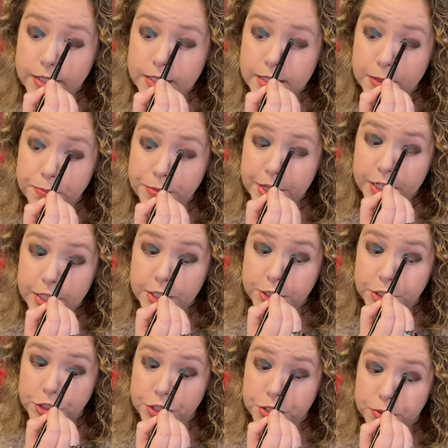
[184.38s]
something
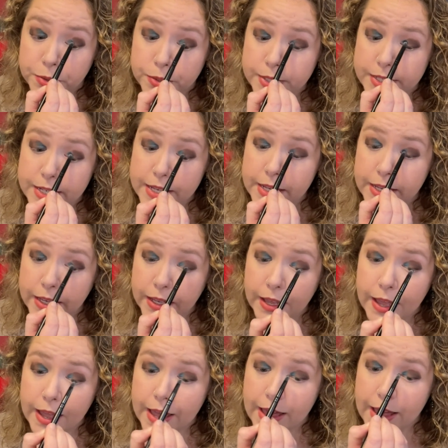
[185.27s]
juicy
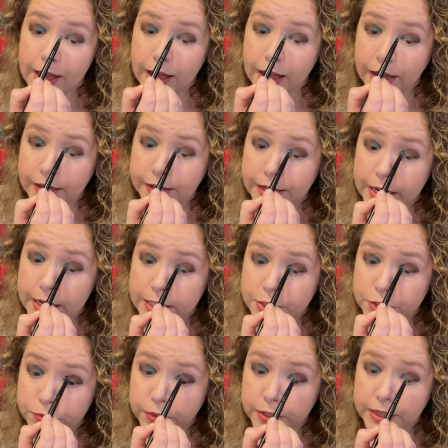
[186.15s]
and
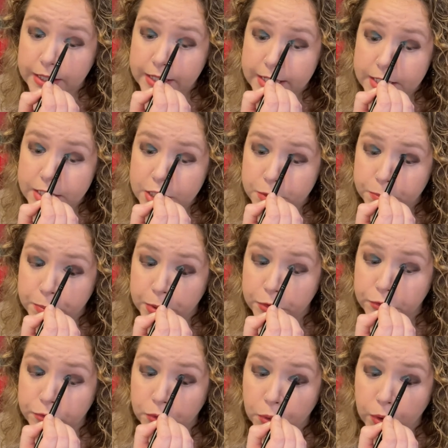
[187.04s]
it's released
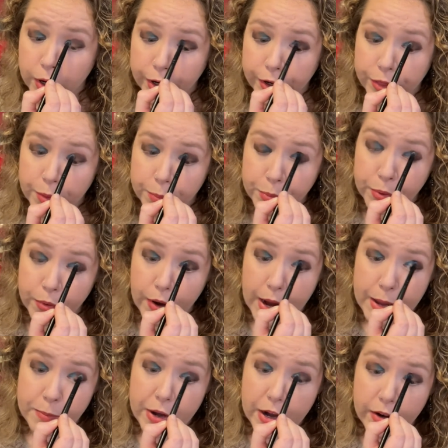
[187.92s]
before the
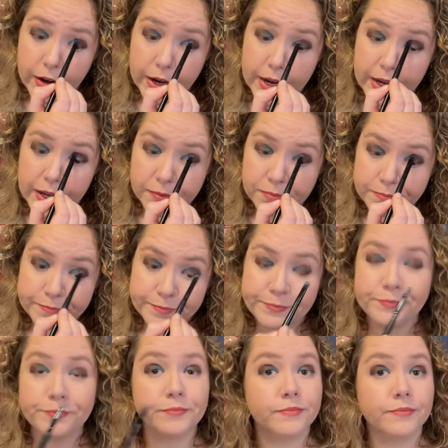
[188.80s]
primary,
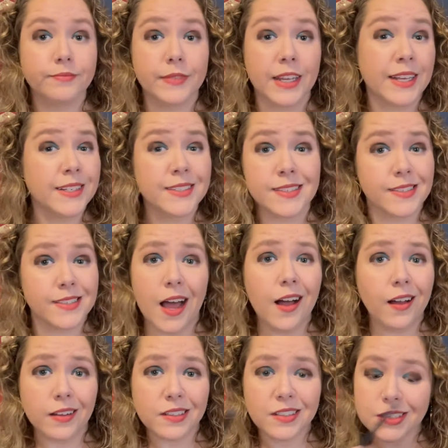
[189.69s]
he's
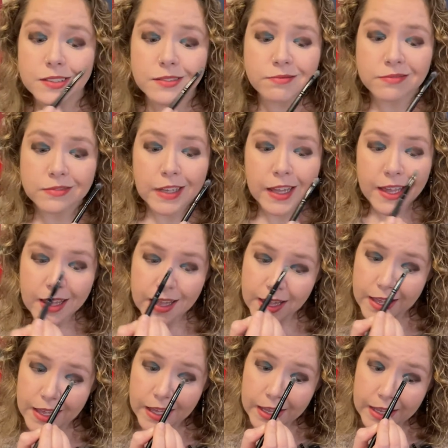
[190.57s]
sunk.
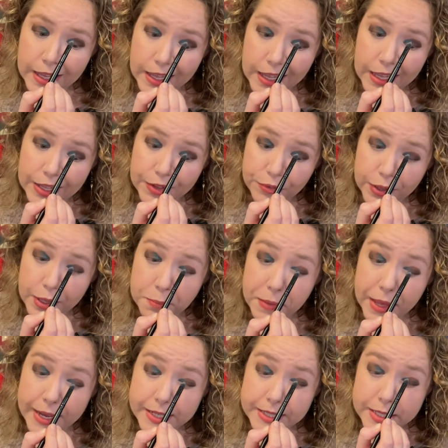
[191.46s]
If he
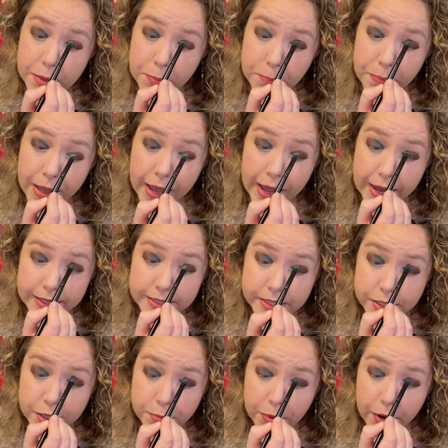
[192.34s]
makes it
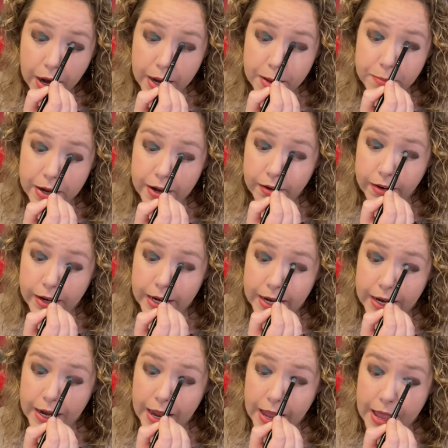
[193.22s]
past the
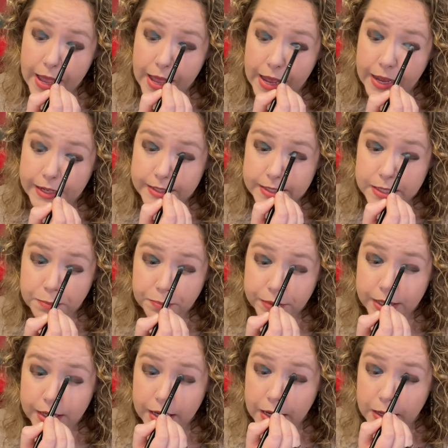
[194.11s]
primary and
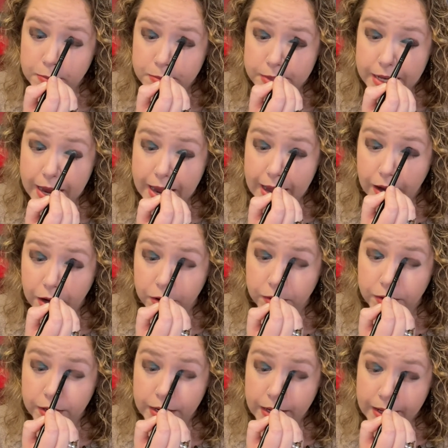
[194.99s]
something comes out,